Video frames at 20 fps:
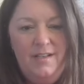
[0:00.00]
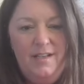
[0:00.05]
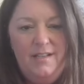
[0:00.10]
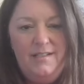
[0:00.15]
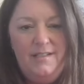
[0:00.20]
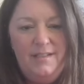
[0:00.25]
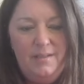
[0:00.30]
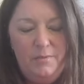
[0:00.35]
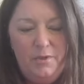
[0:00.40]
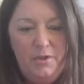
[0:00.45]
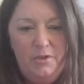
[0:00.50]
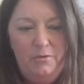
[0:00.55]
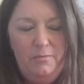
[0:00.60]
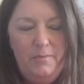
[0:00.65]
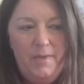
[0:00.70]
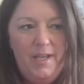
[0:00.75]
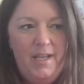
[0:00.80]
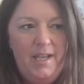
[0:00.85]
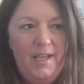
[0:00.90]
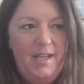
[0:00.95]
and someone who
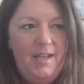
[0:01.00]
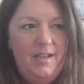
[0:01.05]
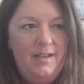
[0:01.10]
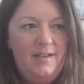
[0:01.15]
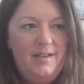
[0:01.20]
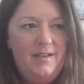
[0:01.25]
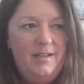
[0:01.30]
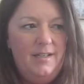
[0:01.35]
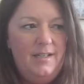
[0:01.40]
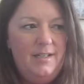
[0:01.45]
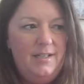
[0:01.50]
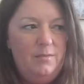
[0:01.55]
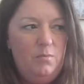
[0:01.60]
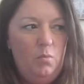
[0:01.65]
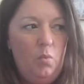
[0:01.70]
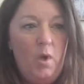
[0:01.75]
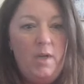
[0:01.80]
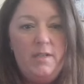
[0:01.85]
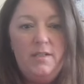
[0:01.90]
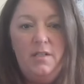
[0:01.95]
may
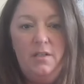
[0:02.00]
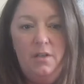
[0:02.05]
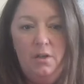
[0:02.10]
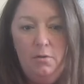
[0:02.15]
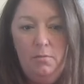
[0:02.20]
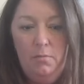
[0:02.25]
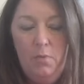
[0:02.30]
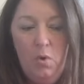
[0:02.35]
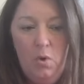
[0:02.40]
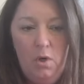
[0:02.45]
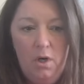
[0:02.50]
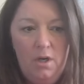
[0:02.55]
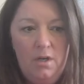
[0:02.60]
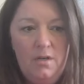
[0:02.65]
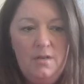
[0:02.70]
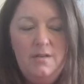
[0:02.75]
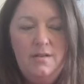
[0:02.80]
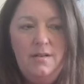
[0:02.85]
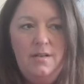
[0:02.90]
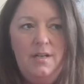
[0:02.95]
um, want to know
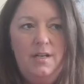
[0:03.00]
more.